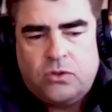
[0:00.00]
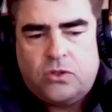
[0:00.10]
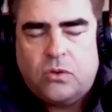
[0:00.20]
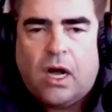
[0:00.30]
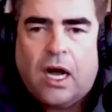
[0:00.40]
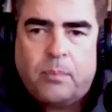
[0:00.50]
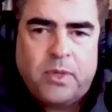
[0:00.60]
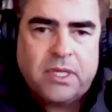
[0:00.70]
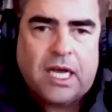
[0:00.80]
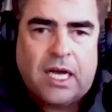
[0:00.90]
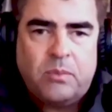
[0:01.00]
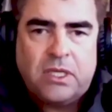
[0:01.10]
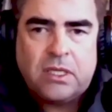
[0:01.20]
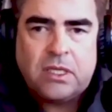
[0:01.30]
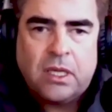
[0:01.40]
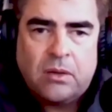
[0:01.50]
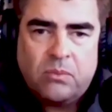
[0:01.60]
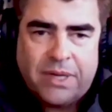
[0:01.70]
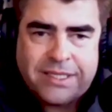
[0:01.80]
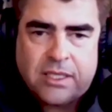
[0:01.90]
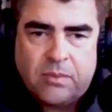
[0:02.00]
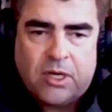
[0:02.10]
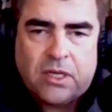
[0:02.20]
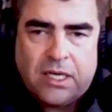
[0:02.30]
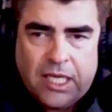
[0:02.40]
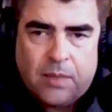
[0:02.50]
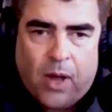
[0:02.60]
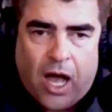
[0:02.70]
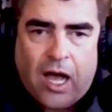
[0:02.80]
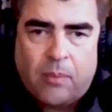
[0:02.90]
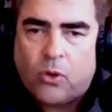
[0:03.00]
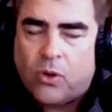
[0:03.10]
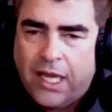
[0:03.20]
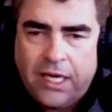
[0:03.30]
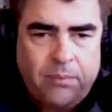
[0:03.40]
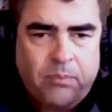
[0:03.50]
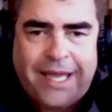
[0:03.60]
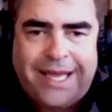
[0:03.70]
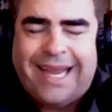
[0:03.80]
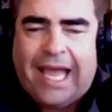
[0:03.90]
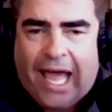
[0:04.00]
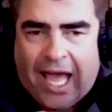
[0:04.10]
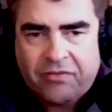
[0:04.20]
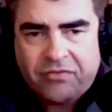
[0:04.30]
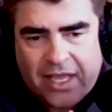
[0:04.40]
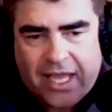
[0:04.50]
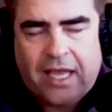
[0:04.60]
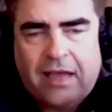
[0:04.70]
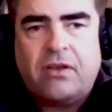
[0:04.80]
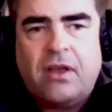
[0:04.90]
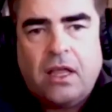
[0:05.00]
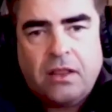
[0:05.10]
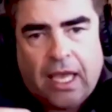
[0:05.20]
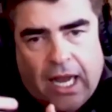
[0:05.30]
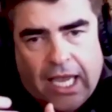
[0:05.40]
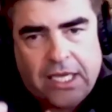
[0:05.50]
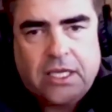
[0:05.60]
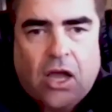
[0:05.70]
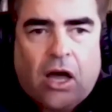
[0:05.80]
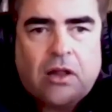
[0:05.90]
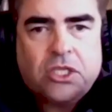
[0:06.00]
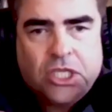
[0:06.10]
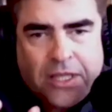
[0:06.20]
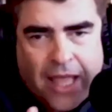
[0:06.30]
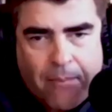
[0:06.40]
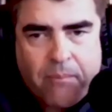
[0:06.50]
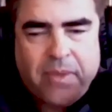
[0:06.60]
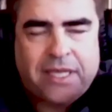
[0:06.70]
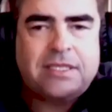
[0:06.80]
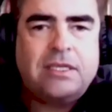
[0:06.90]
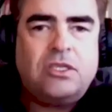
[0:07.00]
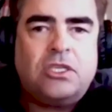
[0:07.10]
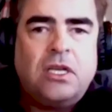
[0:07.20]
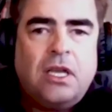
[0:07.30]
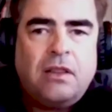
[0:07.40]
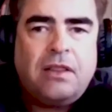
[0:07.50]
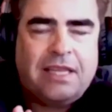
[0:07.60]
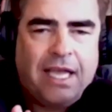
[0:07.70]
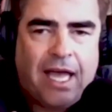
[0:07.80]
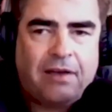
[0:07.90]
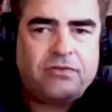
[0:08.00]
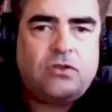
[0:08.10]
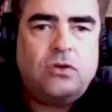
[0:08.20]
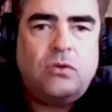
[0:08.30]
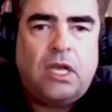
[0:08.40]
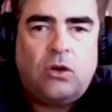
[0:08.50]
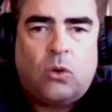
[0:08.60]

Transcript: Do up and coming Mexican-American hip hop or any band have to have that ideology, that message that they have to,